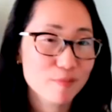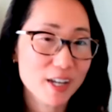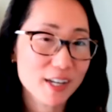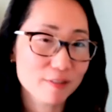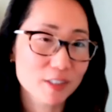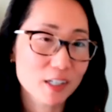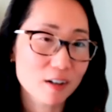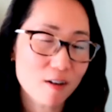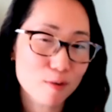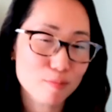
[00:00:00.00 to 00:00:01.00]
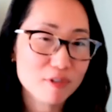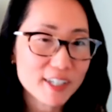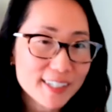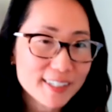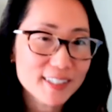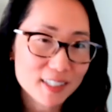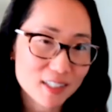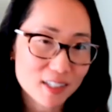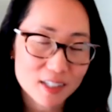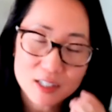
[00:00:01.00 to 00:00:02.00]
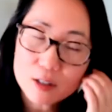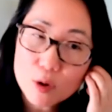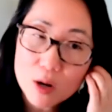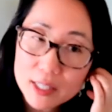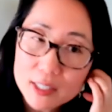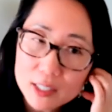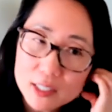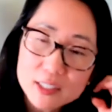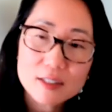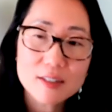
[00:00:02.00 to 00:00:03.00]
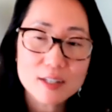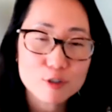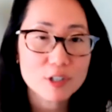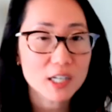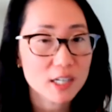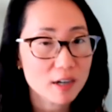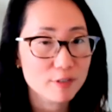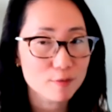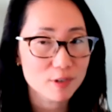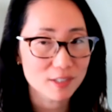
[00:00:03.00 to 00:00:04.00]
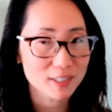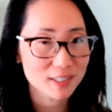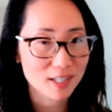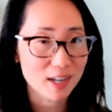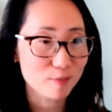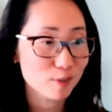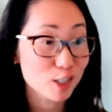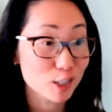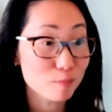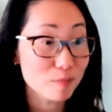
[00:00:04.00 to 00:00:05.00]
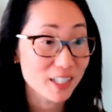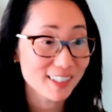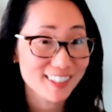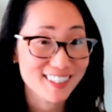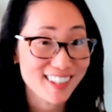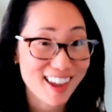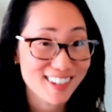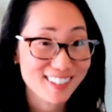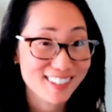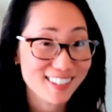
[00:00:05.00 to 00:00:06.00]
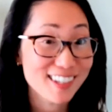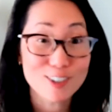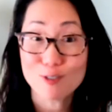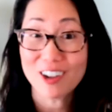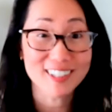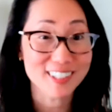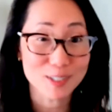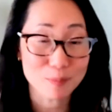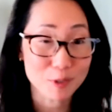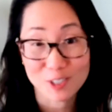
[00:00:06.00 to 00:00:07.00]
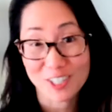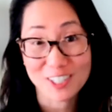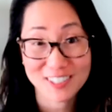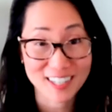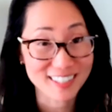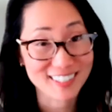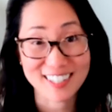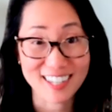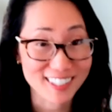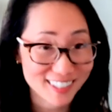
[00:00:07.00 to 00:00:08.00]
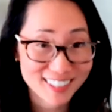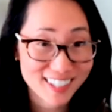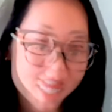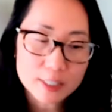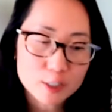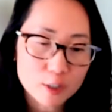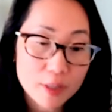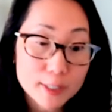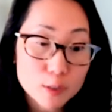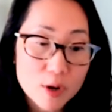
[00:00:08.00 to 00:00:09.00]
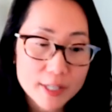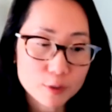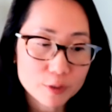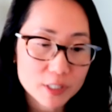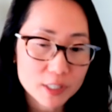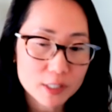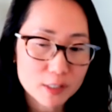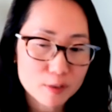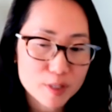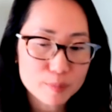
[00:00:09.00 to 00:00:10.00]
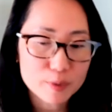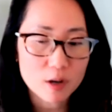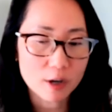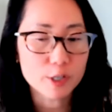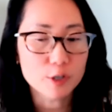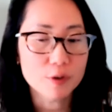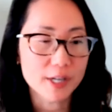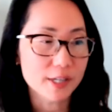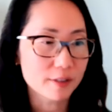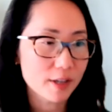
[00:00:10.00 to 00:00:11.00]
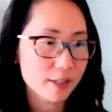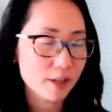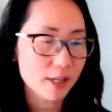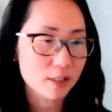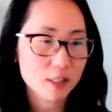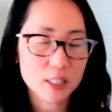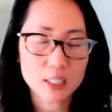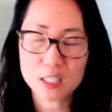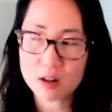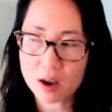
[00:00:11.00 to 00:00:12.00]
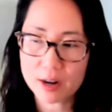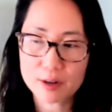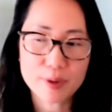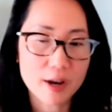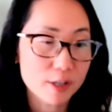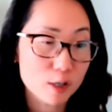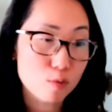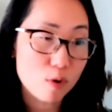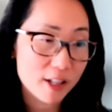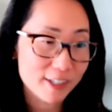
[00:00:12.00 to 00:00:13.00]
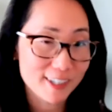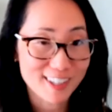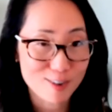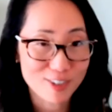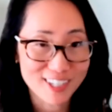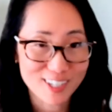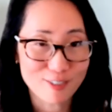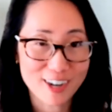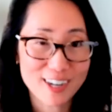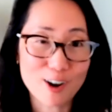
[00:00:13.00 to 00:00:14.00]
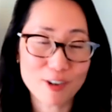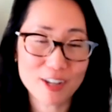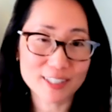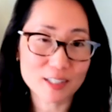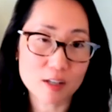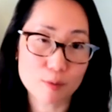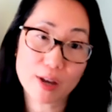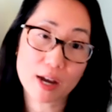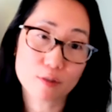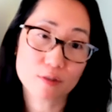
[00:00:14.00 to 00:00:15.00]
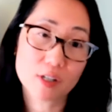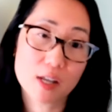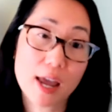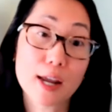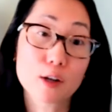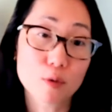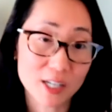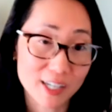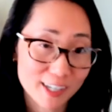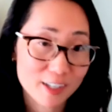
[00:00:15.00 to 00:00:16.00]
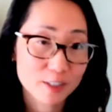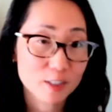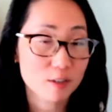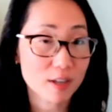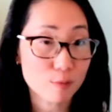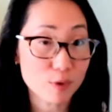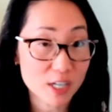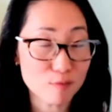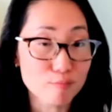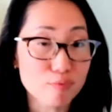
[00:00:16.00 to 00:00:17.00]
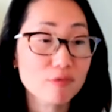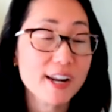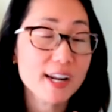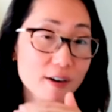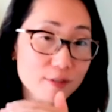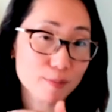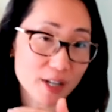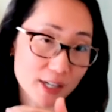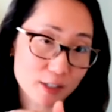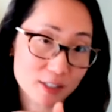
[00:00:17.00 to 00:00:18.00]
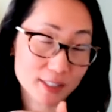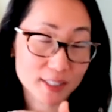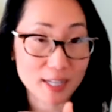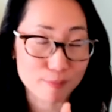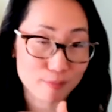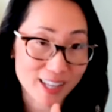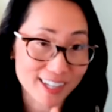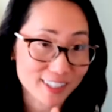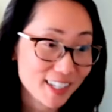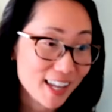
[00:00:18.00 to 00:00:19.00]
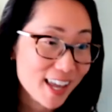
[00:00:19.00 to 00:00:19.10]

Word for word: But if there are pre-existing inequalities, then treating everyone the same just means that the inequality persists and stays. And so that's why you see people arguing that like, it's not about equality that we need right now, it's about equity, so that we can bring everybody to the same place.